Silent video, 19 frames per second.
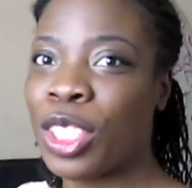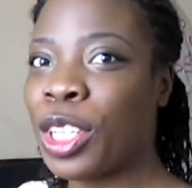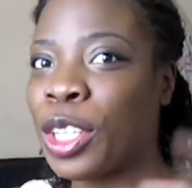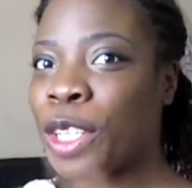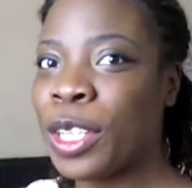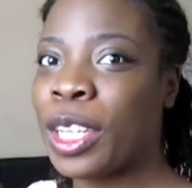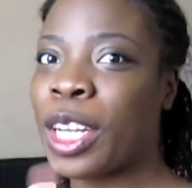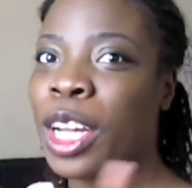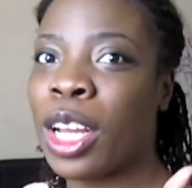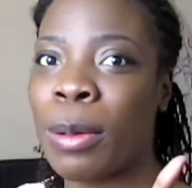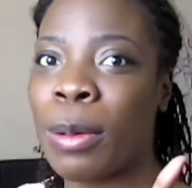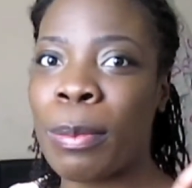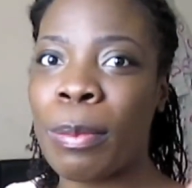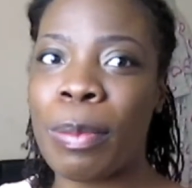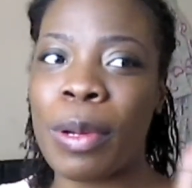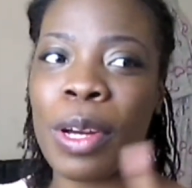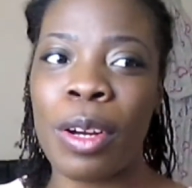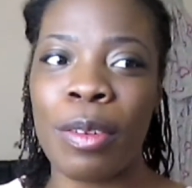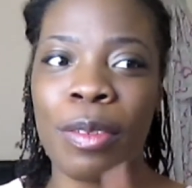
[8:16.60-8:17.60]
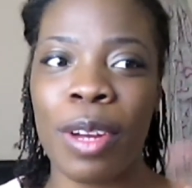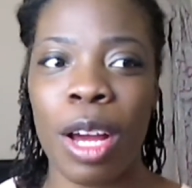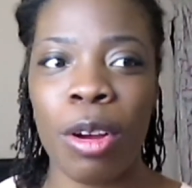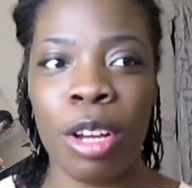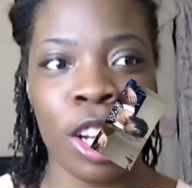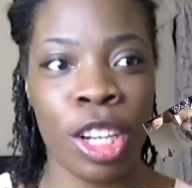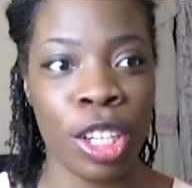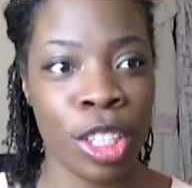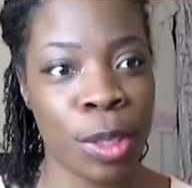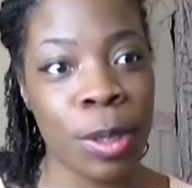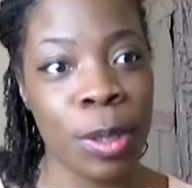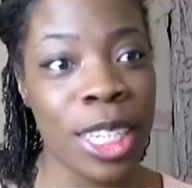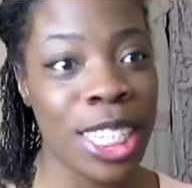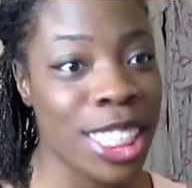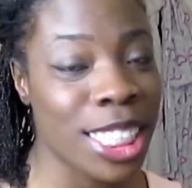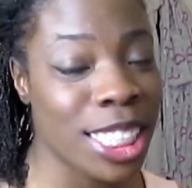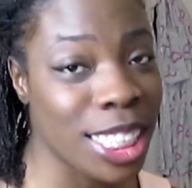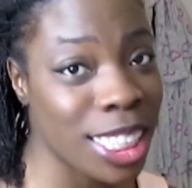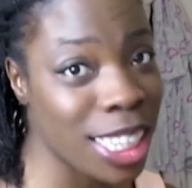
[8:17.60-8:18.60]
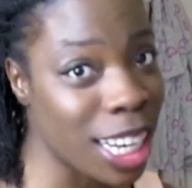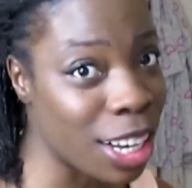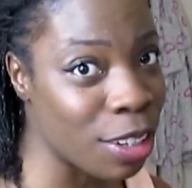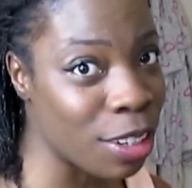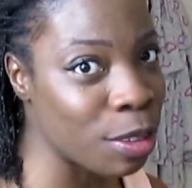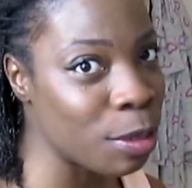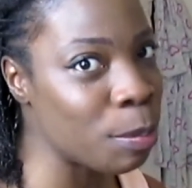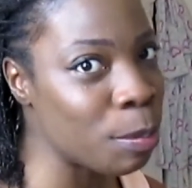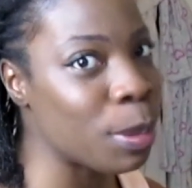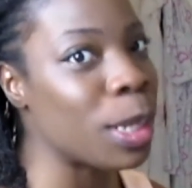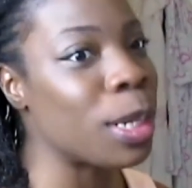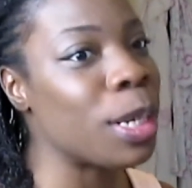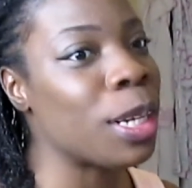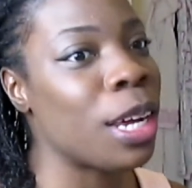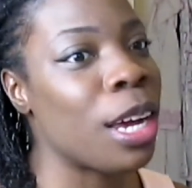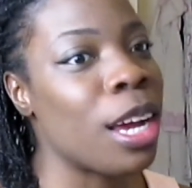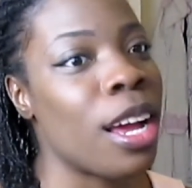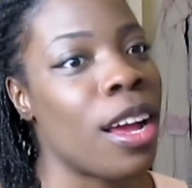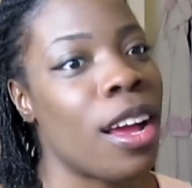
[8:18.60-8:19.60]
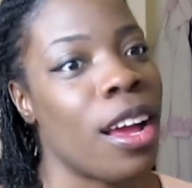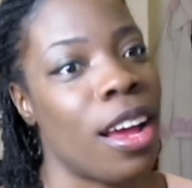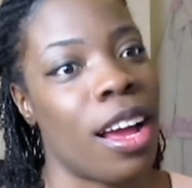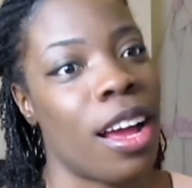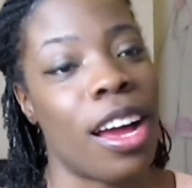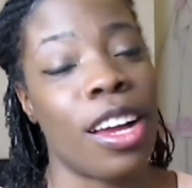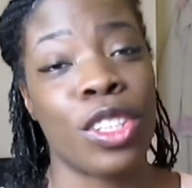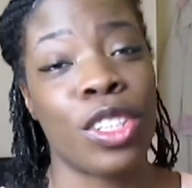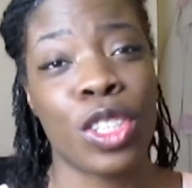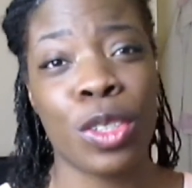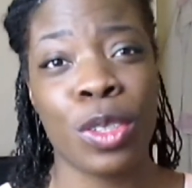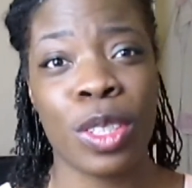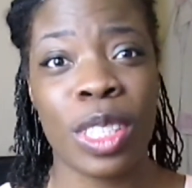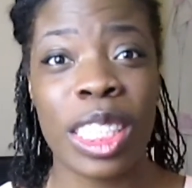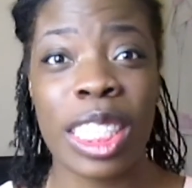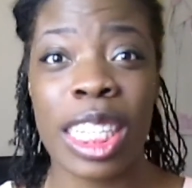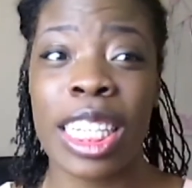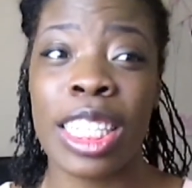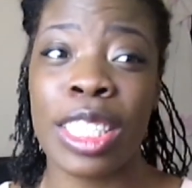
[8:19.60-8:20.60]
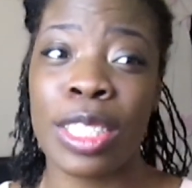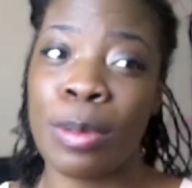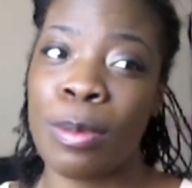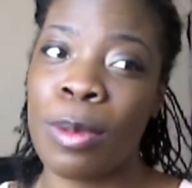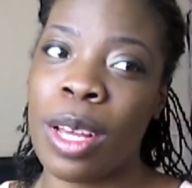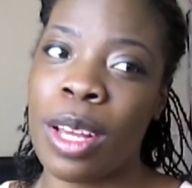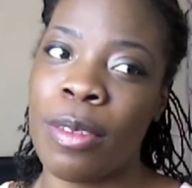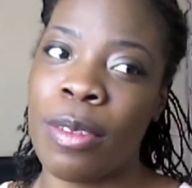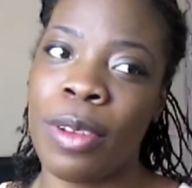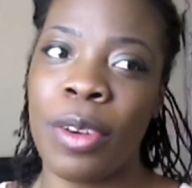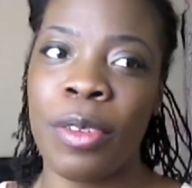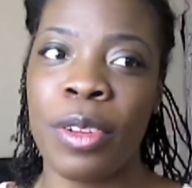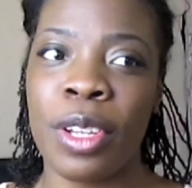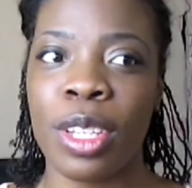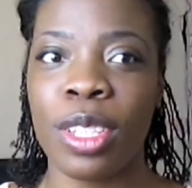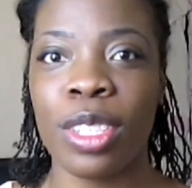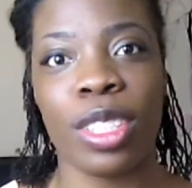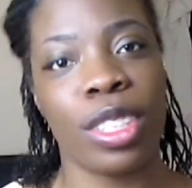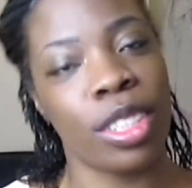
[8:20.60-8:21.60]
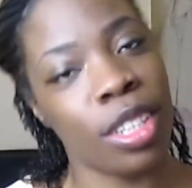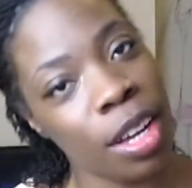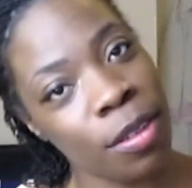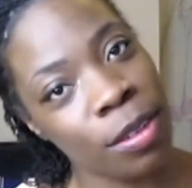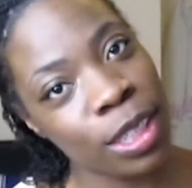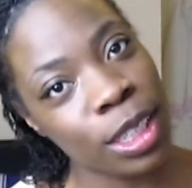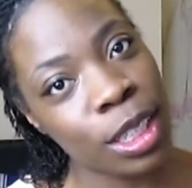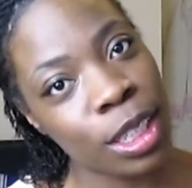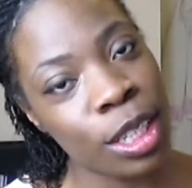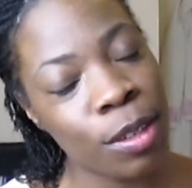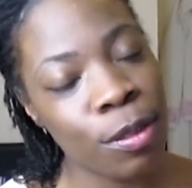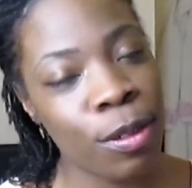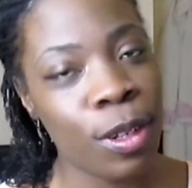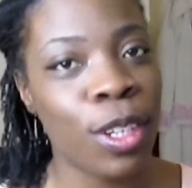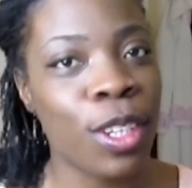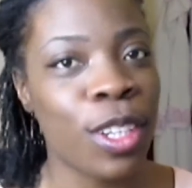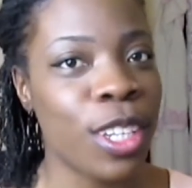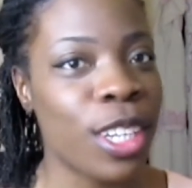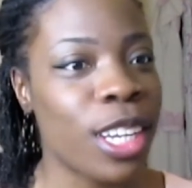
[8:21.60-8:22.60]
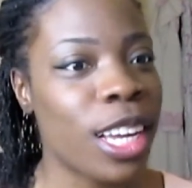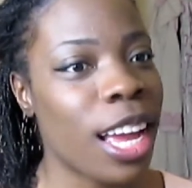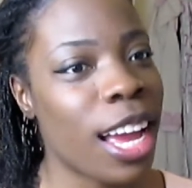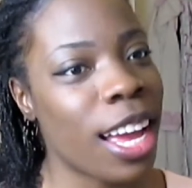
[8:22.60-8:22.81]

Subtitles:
show you a clip of how it looks when it's down, but I chose today to wear a very conservative looking